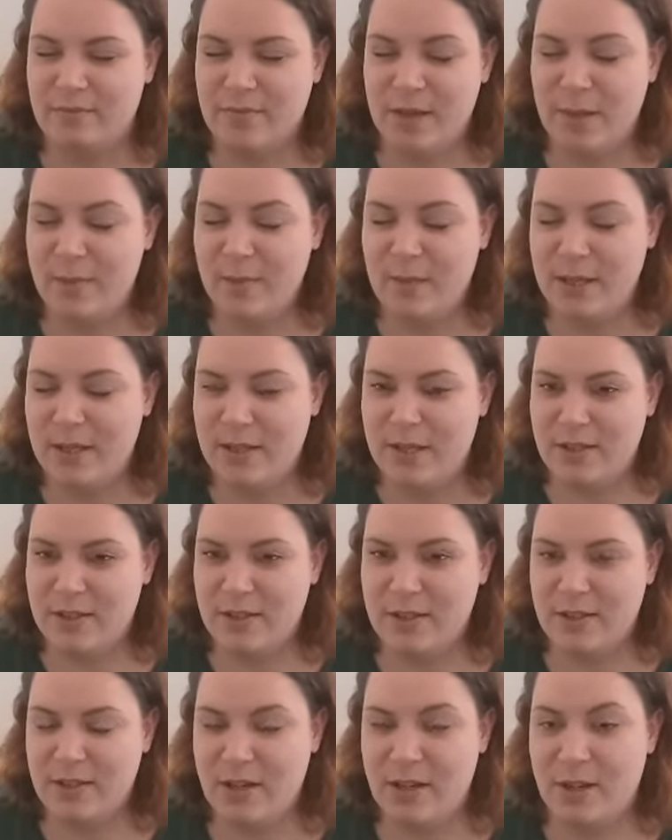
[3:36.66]
it'll be nice
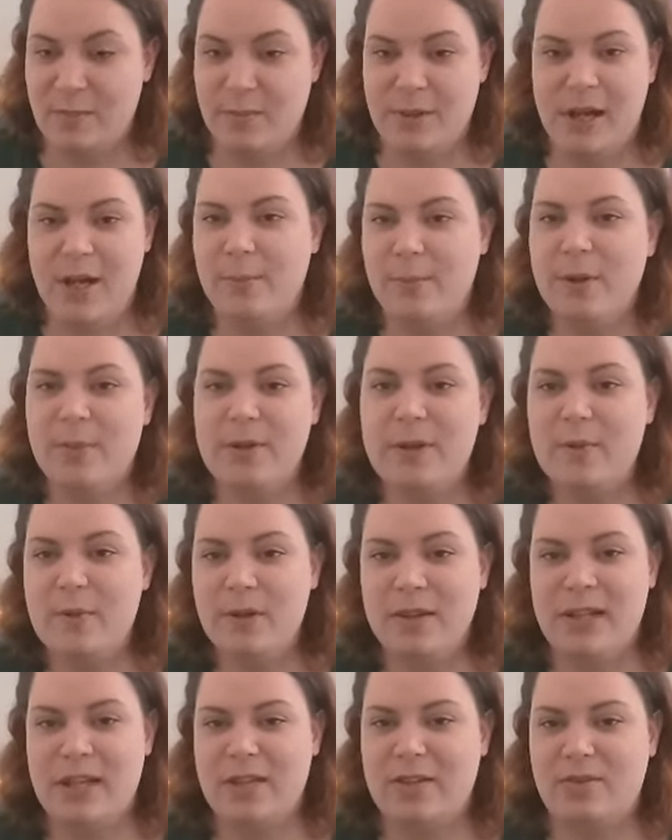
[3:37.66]
to know. But I probably
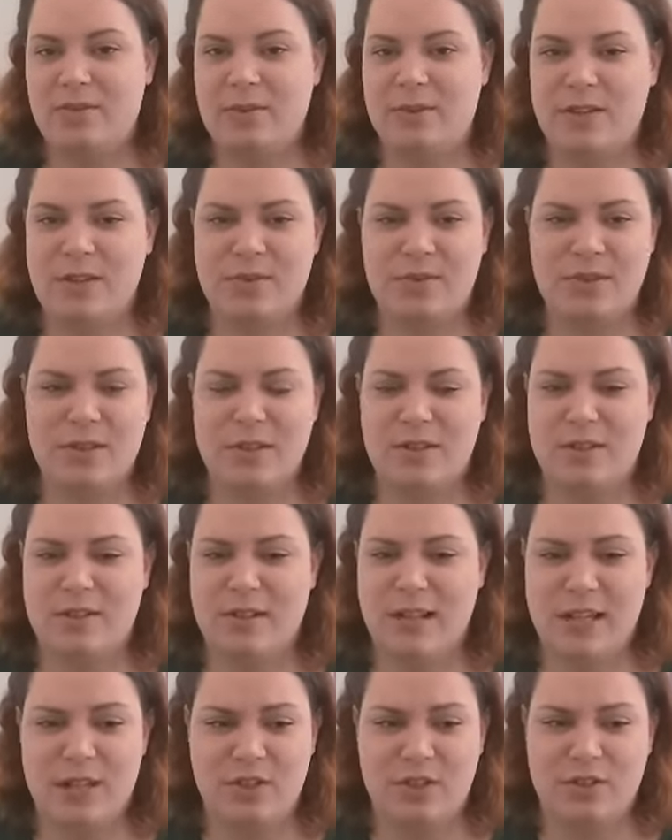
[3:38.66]
won't get the results
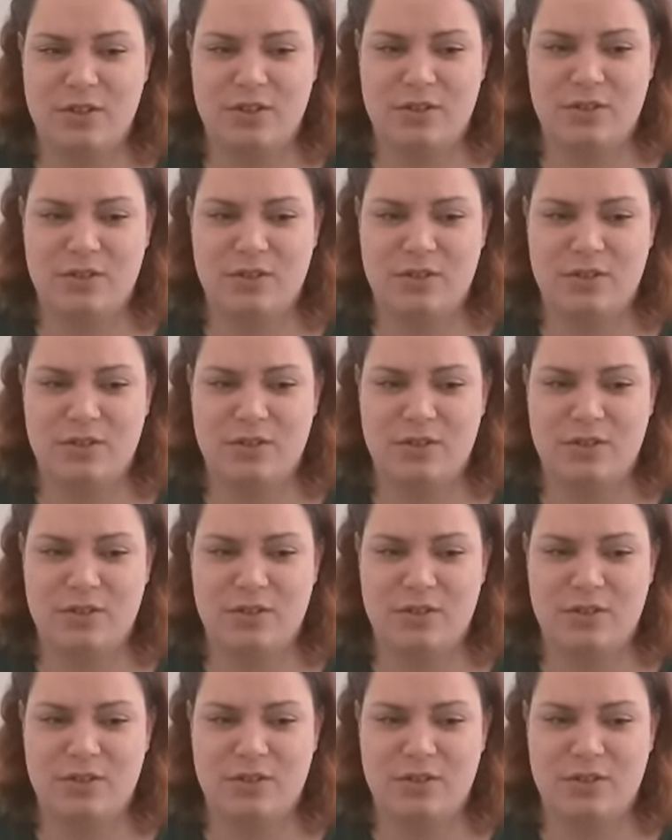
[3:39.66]
until like